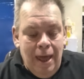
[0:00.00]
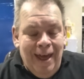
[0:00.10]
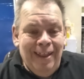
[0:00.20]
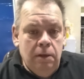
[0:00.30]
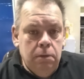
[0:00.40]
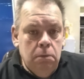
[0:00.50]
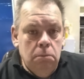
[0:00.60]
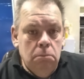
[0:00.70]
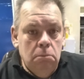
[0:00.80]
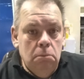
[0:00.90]
and
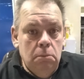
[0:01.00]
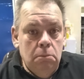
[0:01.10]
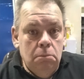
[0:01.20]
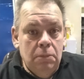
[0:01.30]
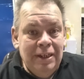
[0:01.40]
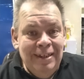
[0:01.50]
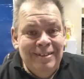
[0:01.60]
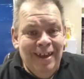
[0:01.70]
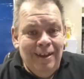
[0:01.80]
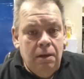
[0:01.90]

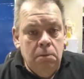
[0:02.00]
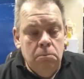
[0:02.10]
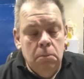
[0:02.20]
E10.